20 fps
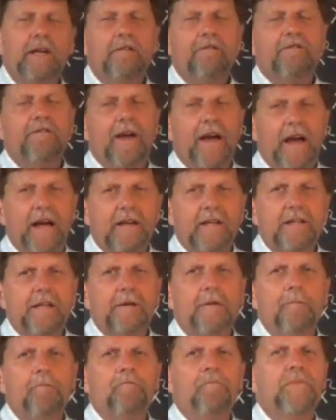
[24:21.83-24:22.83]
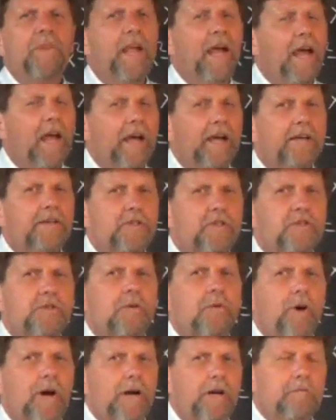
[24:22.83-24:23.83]
In fact, x
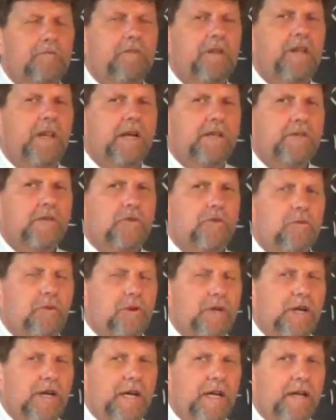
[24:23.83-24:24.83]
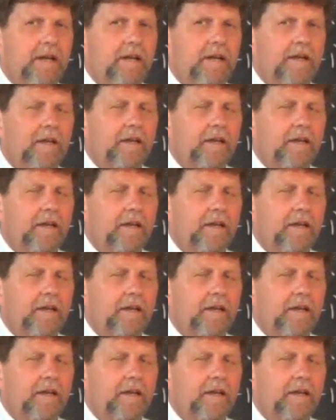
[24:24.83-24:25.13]
squared plus 1